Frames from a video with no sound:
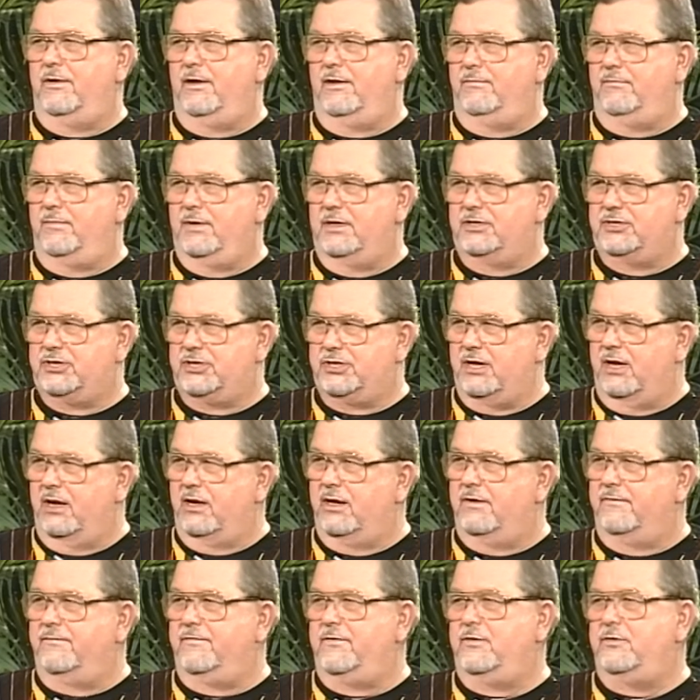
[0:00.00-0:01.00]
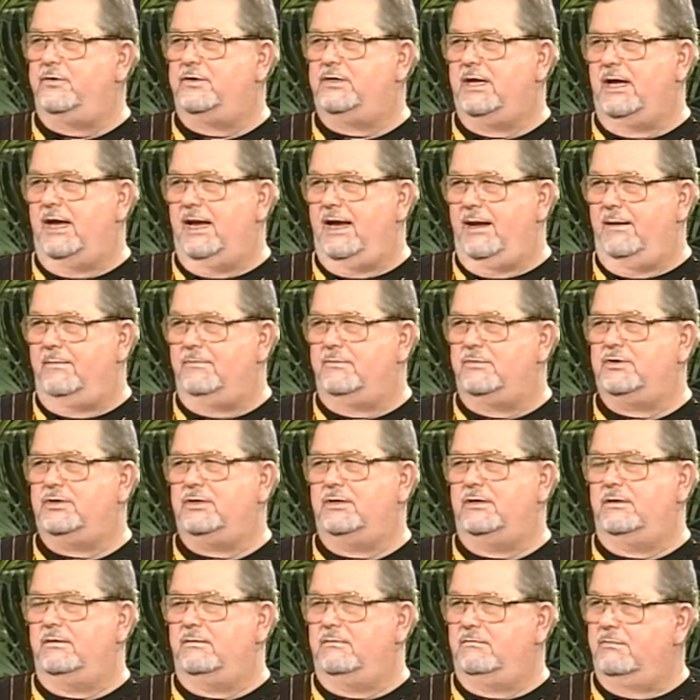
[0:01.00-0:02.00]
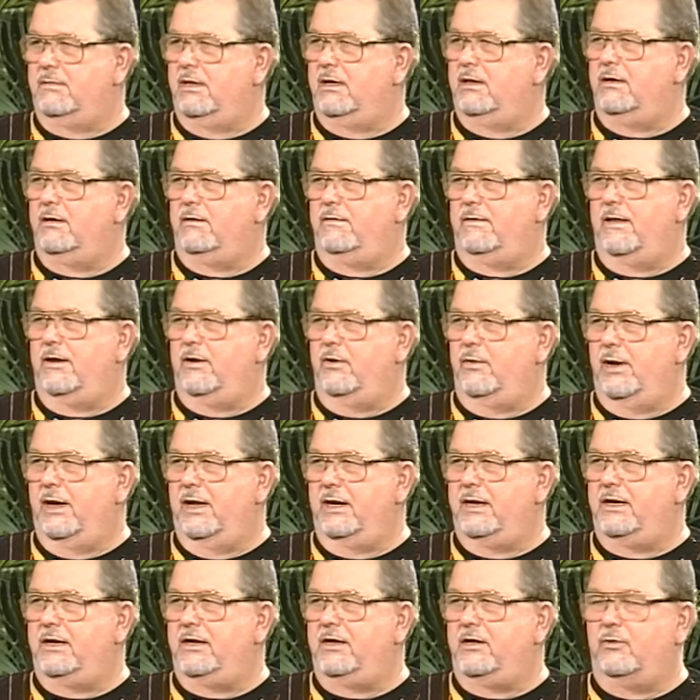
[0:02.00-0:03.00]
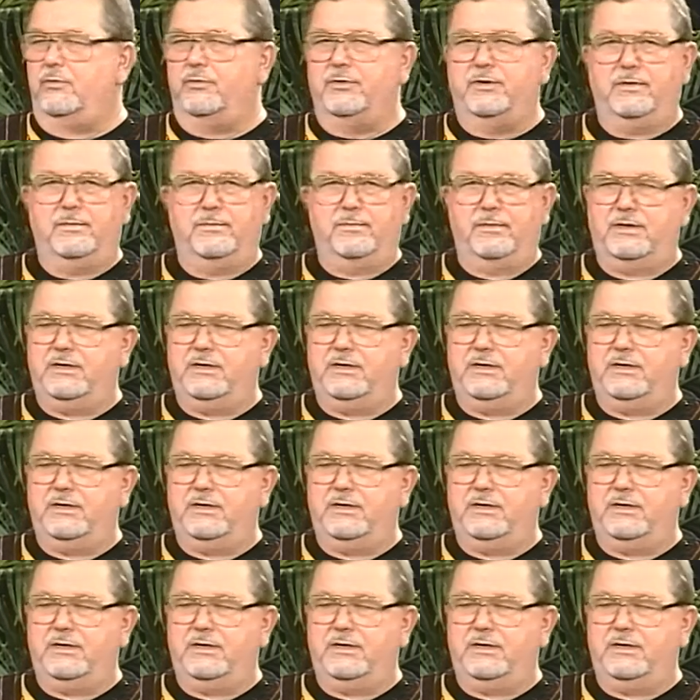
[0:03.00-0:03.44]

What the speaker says: they've been stung a few times, and they know how to deal with it.